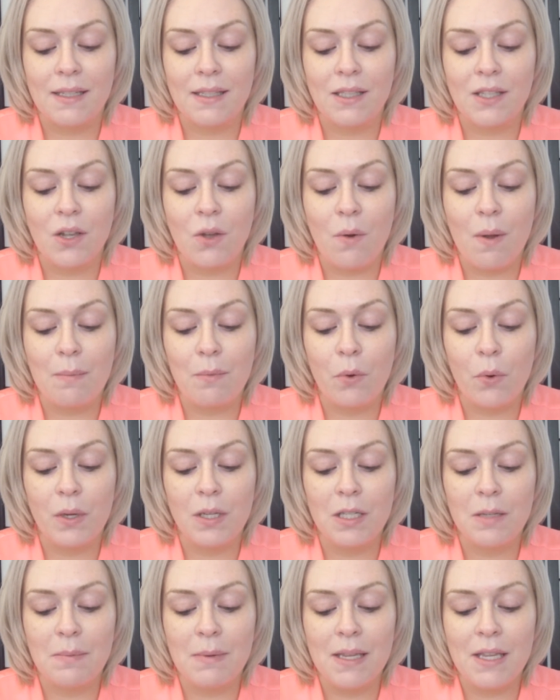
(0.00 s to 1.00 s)
So I'm
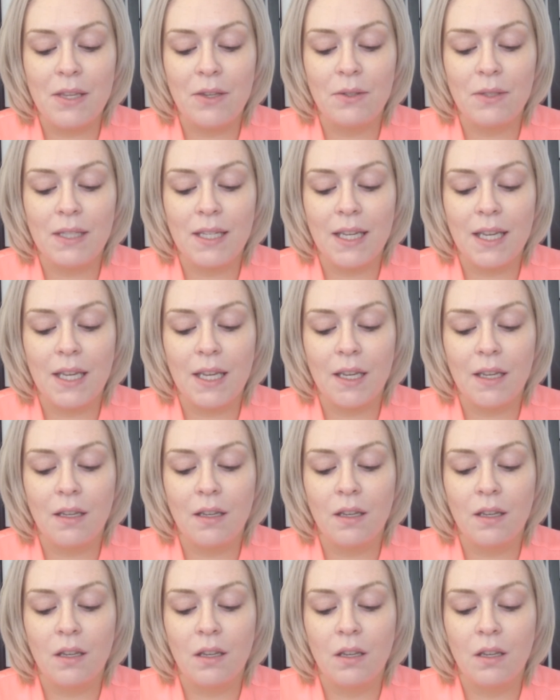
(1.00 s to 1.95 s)
going to be using